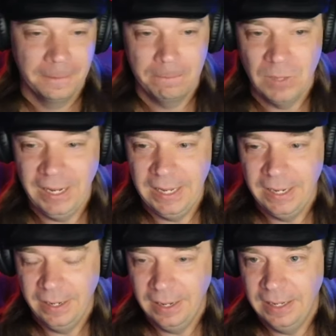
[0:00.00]

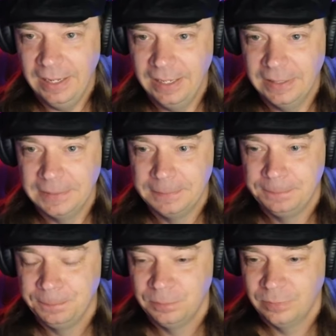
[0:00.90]
And the
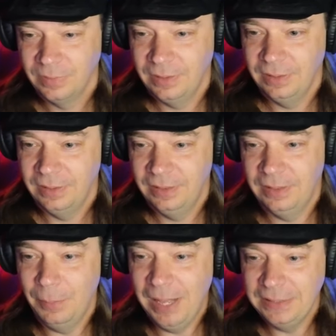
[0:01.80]

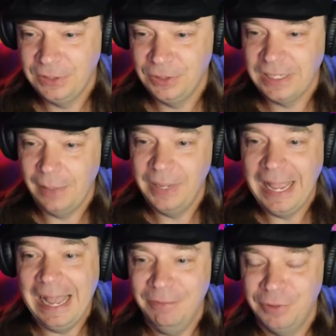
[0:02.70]
monster is coming
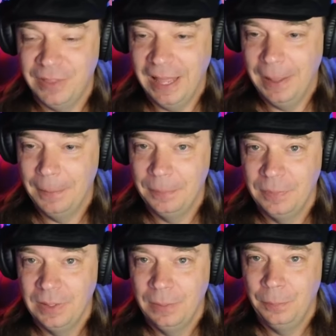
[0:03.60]
after them.
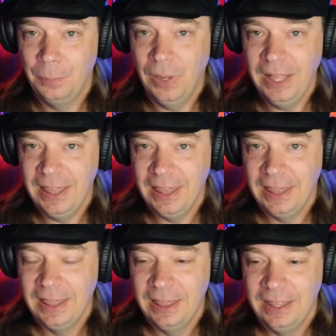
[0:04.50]
But
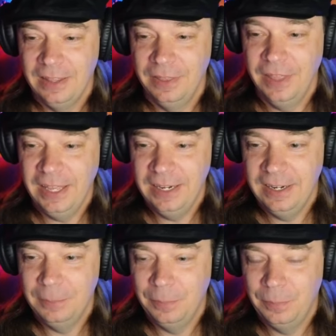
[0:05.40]

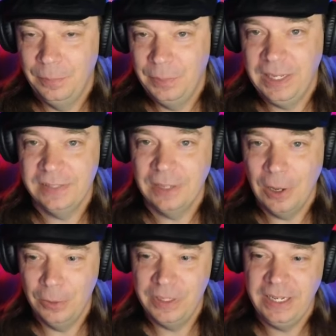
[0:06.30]
then because
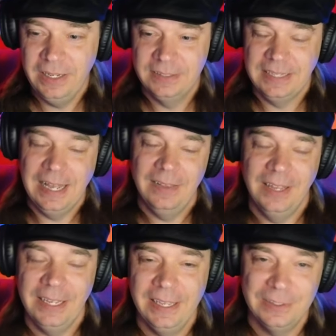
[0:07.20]
OD has got
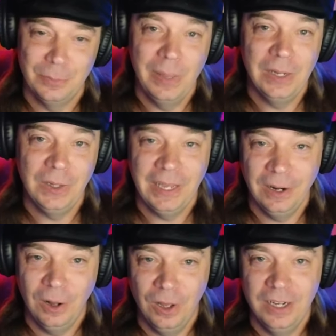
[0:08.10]
like his Metal
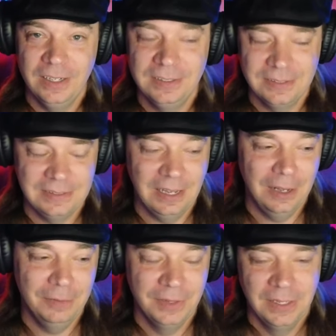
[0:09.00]
Gear on and
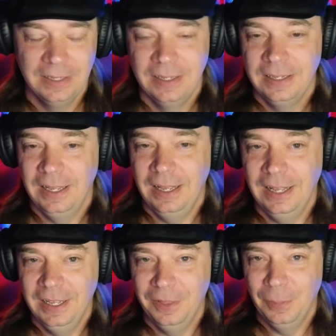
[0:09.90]
stuff,
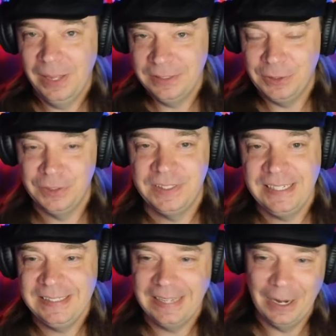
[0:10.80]
the monster
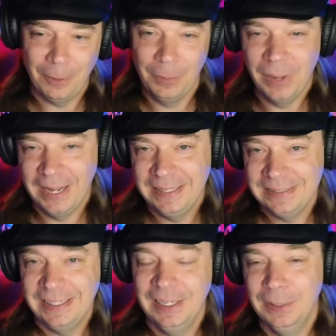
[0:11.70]
sees it and it
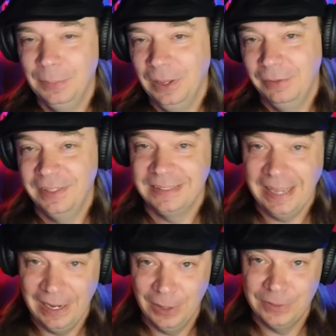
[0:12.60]
reminds him of his
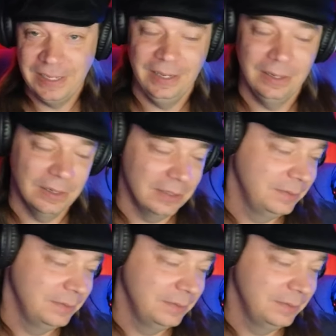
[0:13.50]
caretaker.